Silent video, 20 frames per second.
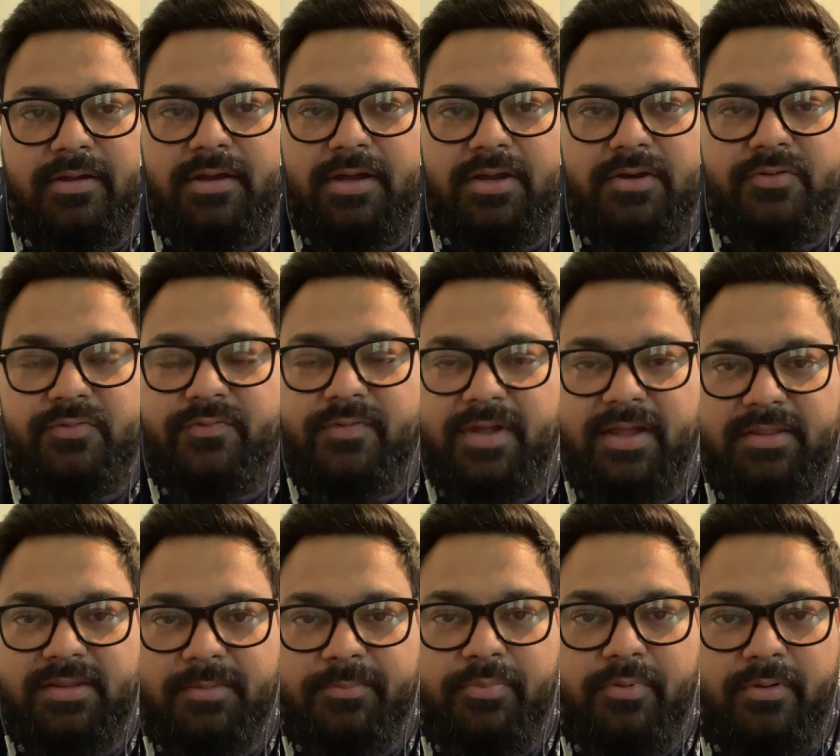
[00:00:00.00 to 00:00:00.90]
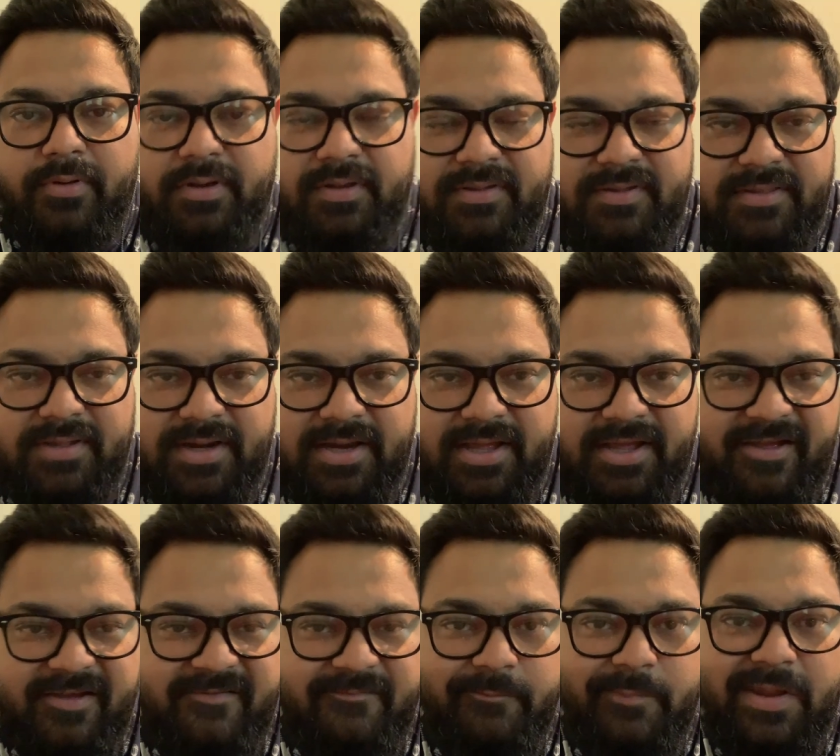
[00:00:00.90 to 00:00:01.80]
understand the points that I
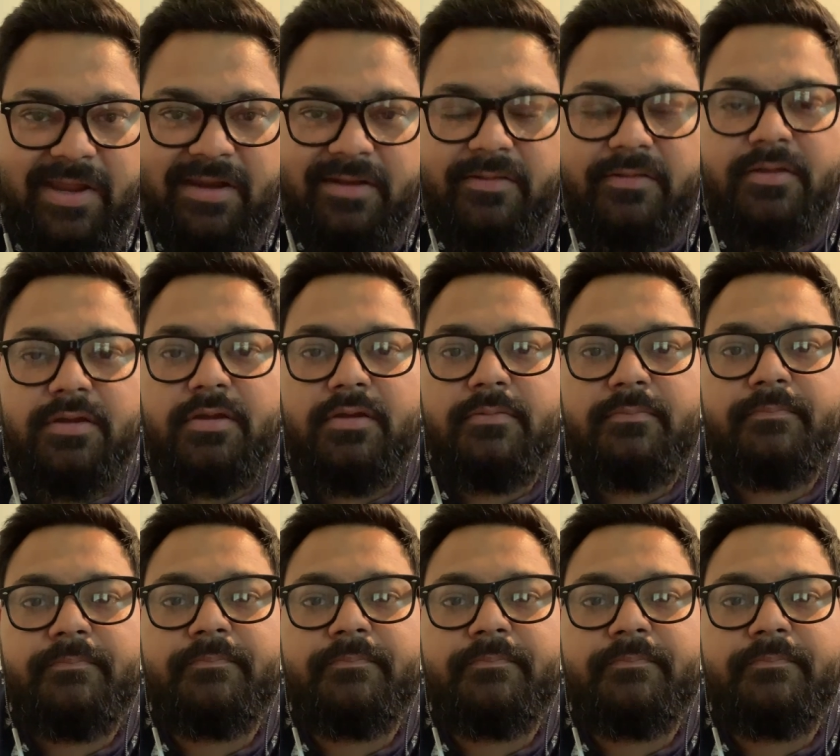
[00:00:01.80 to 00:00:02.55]
have made there.